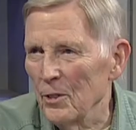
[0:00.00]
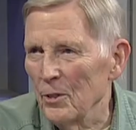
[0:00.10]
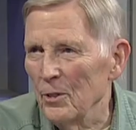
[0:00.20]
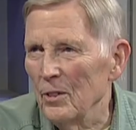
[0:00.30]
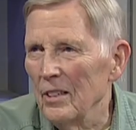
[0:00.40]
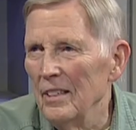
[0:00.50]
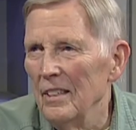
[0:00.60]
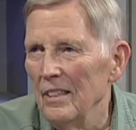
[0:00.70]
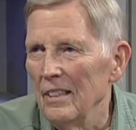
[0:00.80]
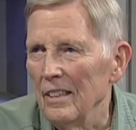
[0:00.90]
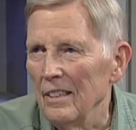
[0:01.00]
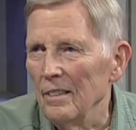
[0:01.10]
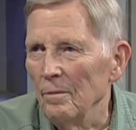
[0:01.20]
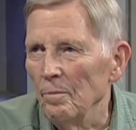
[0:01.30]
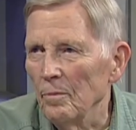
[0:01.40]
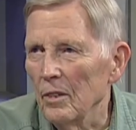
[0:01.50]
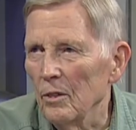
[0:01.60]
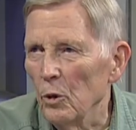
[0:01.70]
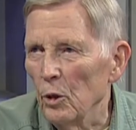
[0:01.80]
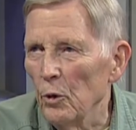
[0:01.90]
So uh,
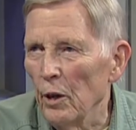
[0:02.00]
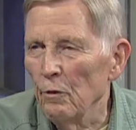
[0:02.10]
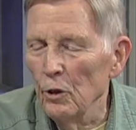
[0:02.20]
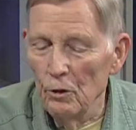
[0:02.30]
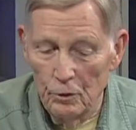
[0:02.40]
we're grateful